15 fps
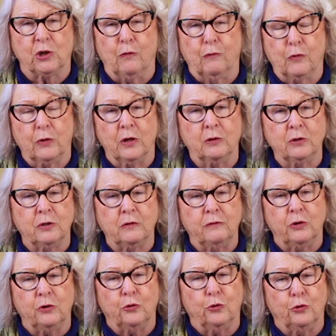So for those
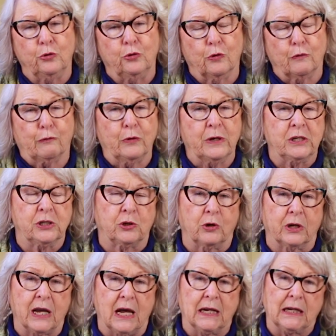of you who your friends
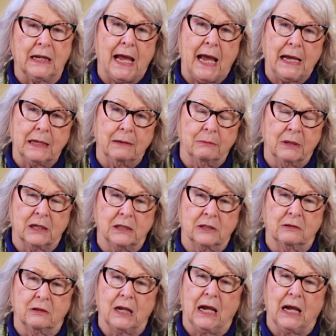are kind of lagging because they're